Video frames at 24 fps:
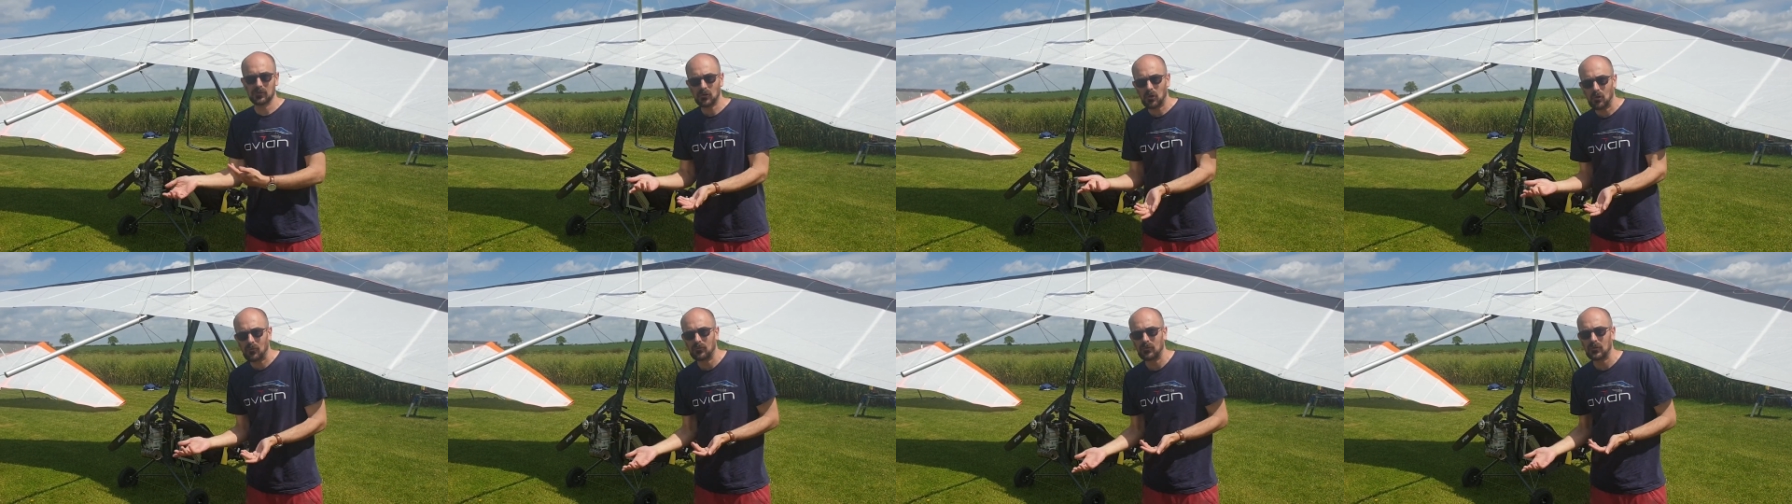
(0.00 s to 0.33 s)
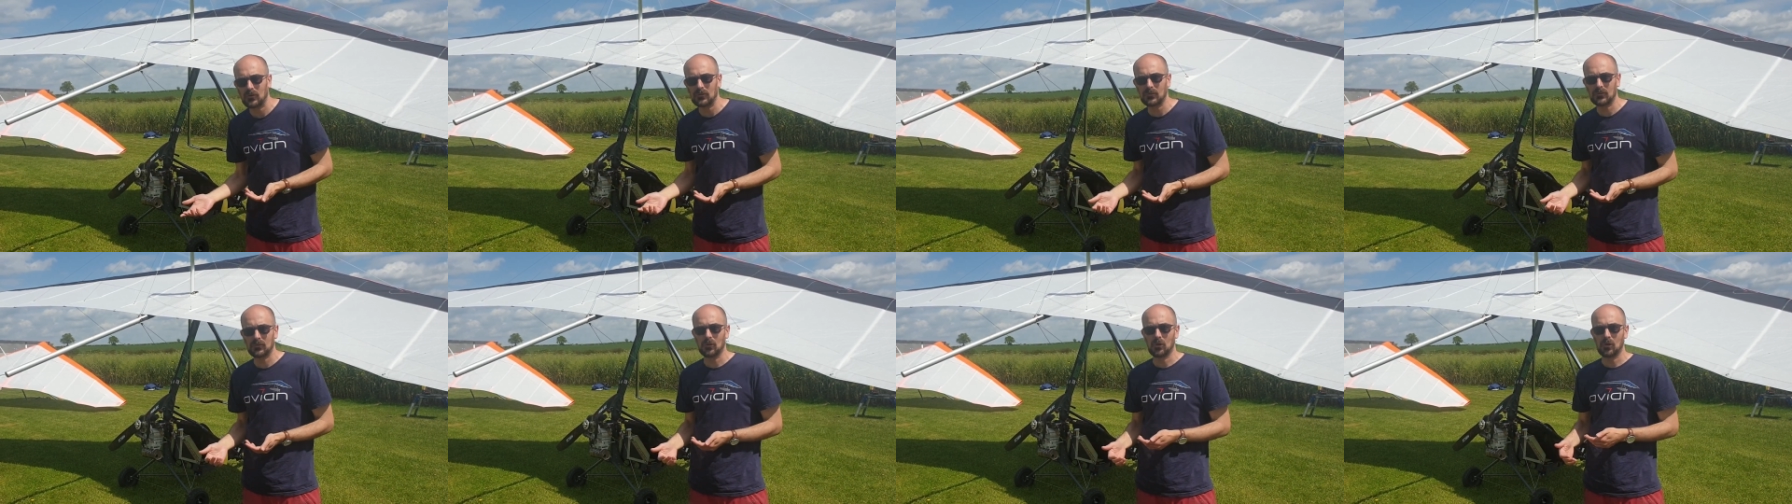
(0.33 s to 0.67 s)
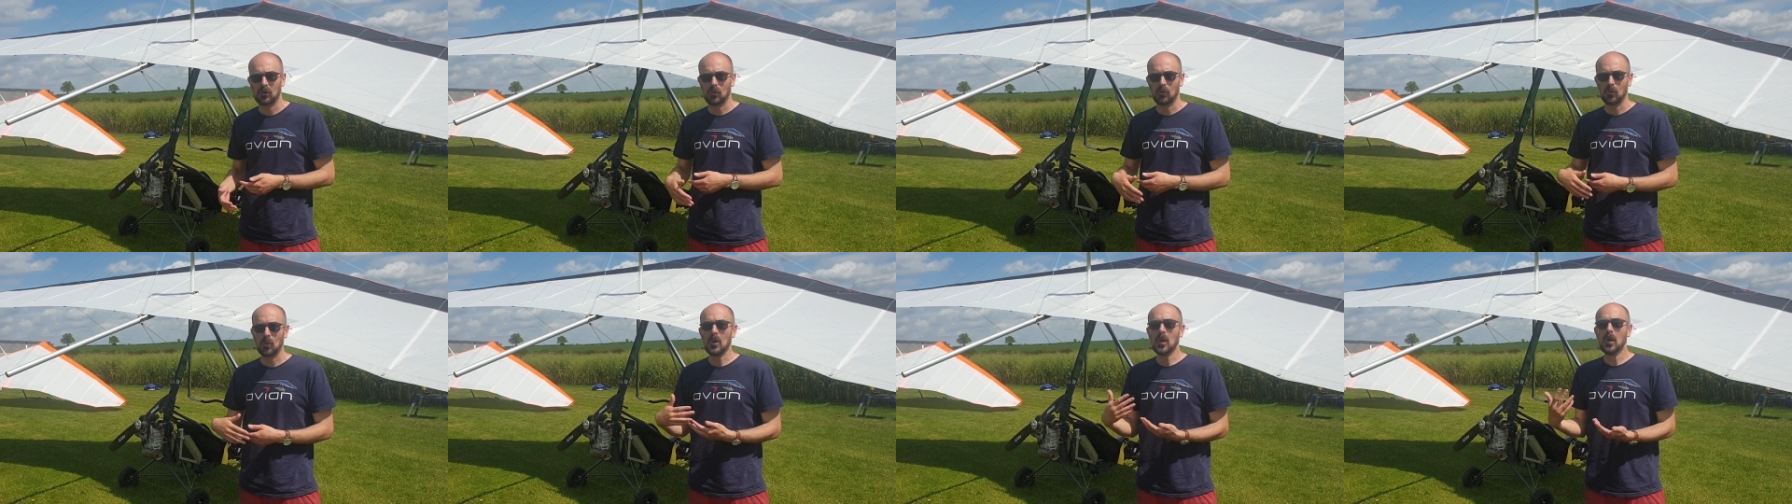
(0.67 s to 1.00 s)
softer
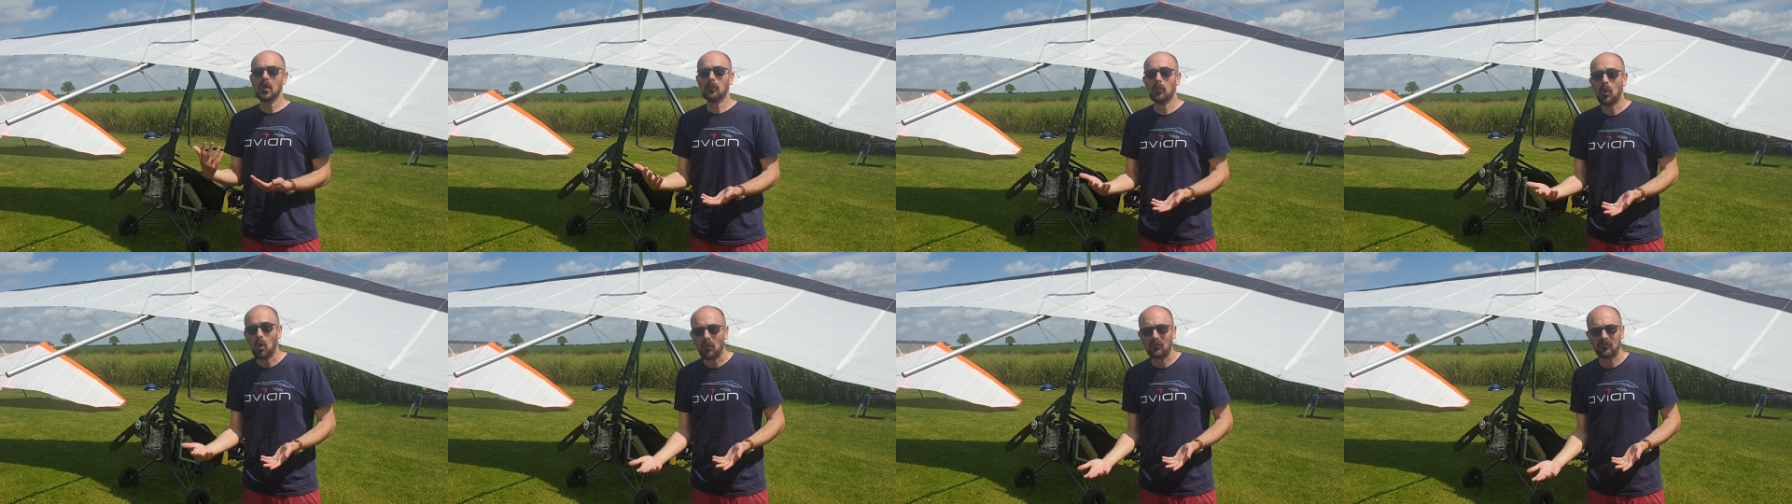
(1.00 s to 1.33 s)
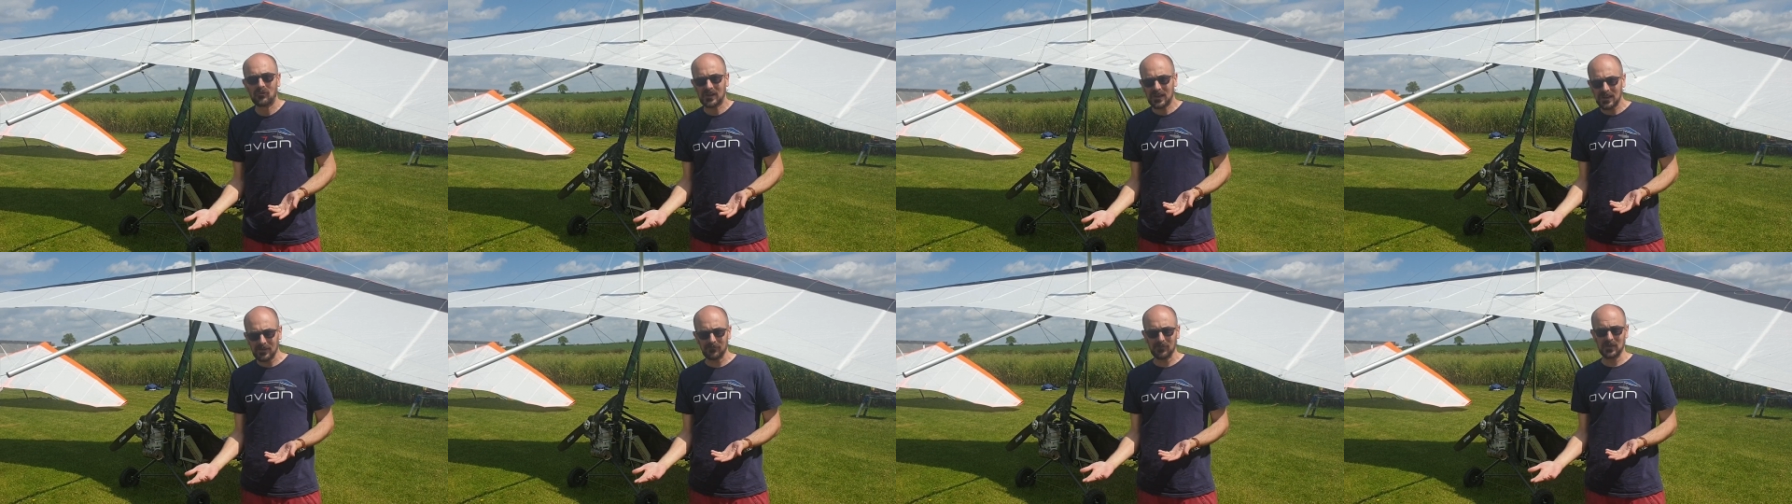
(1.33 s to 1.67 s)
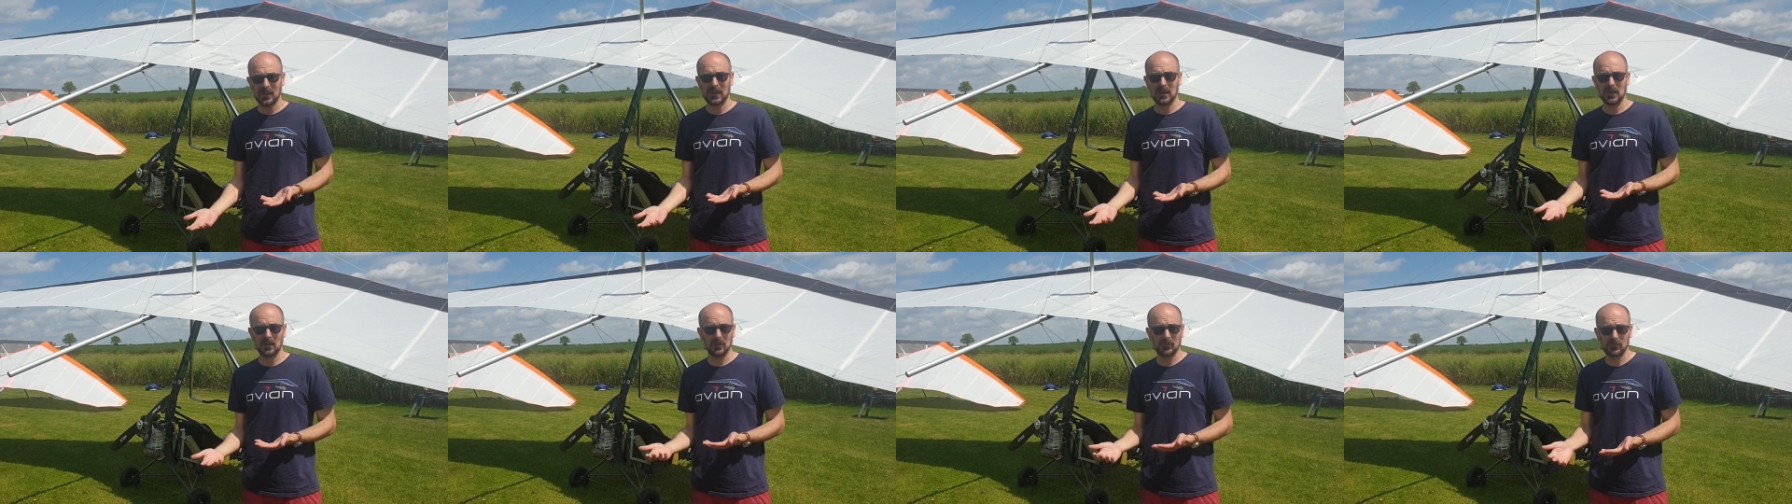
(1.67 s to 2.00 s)
stall, more
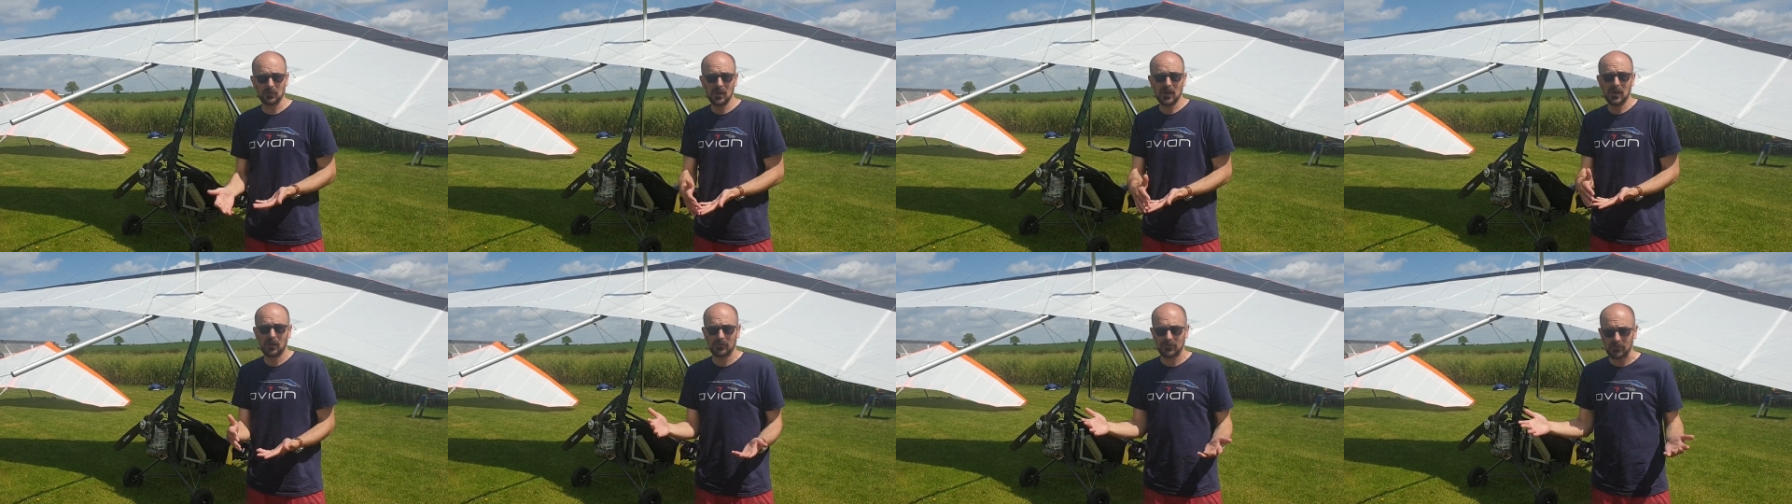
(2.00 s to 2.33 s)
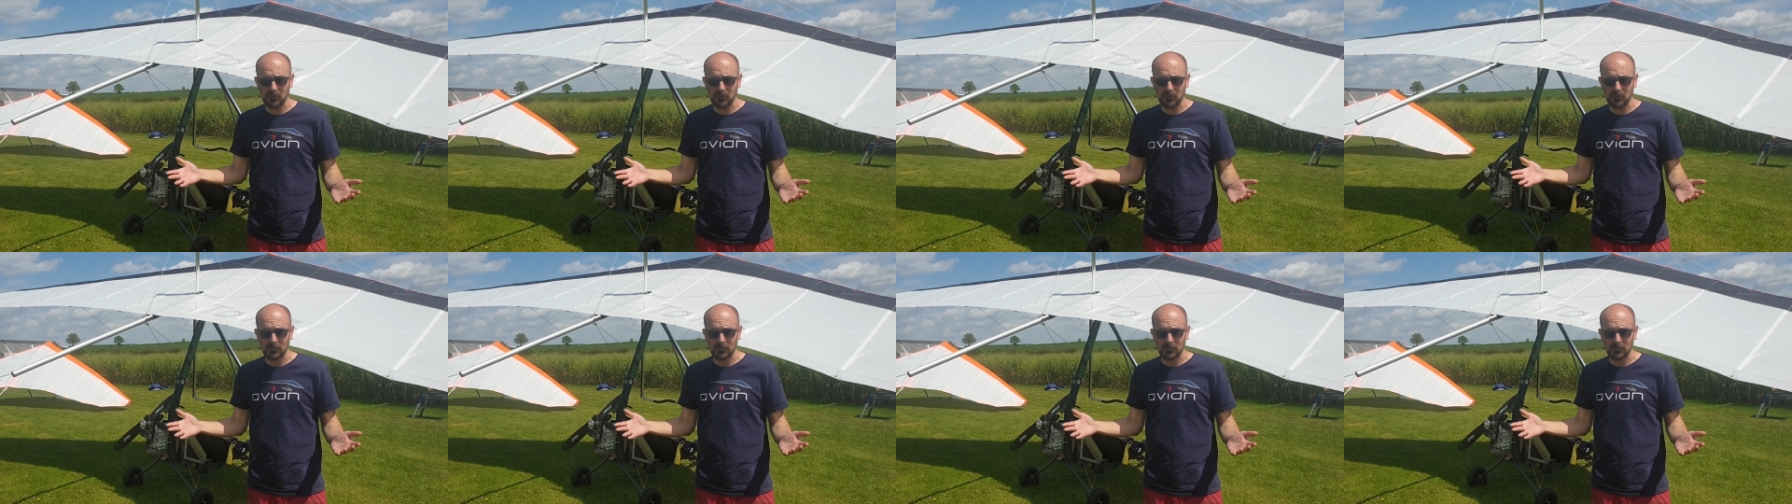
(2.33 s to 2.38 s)
forgiving as well.